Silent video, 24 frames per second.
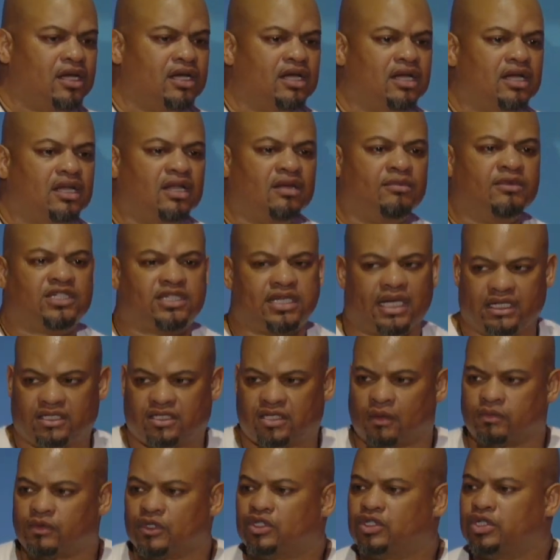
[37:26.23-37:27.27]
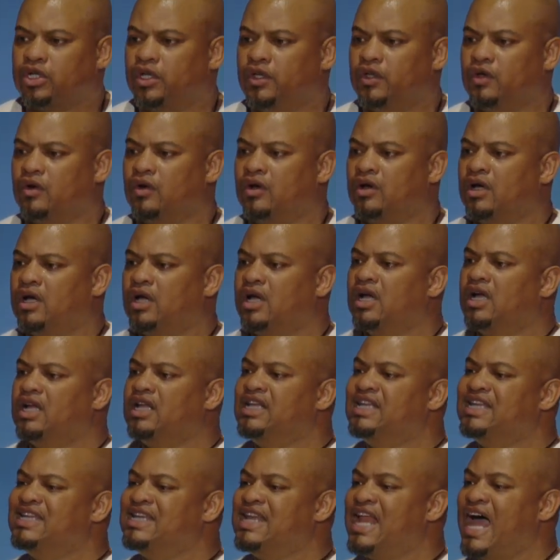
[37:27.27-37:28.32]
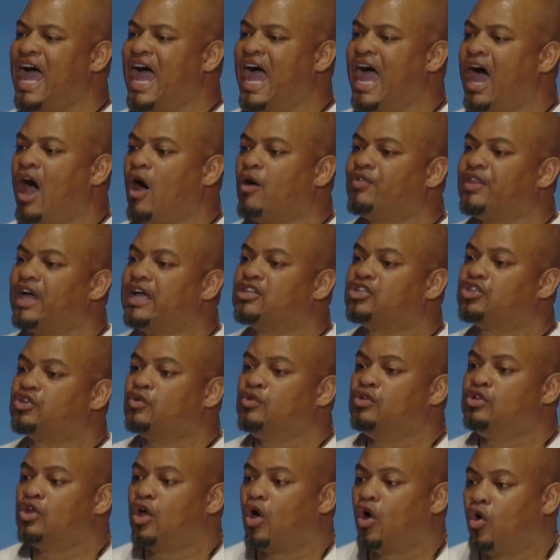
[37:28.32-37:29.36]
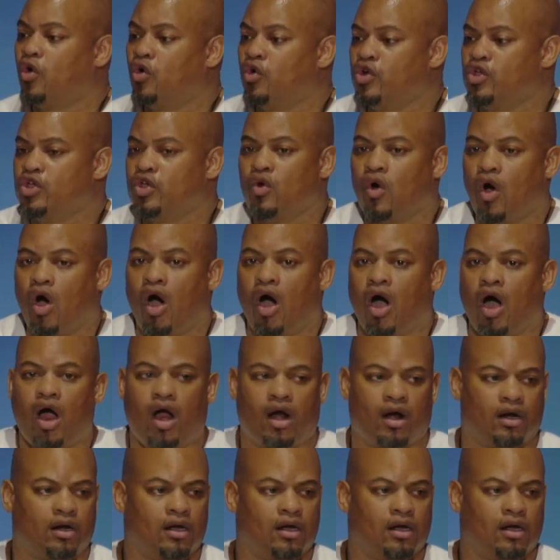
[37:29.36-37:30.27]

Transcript: Let me say something to you now that you know who you are,